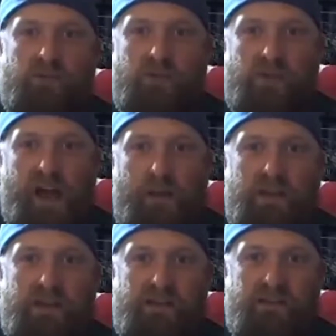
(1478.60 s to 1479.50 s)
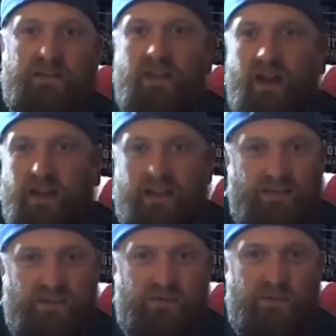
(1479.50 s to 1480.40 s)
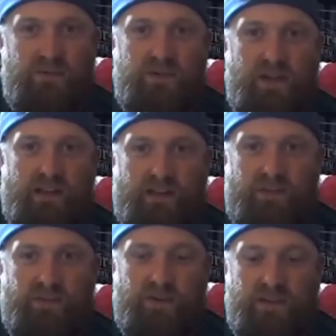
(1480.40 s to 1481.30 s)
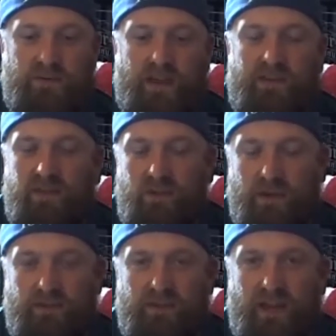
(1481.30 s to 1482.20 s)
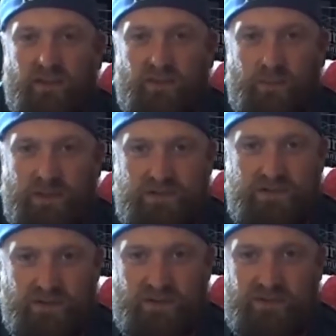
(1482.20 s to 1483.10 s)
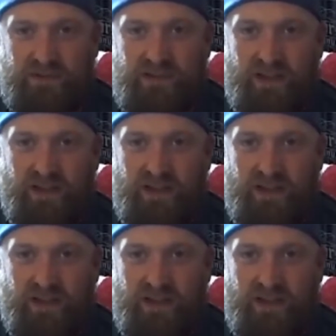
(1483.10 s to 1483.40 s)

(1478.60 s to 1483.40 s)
so that meat does not enter the food chain. That's the reason we have the USDA inspection service.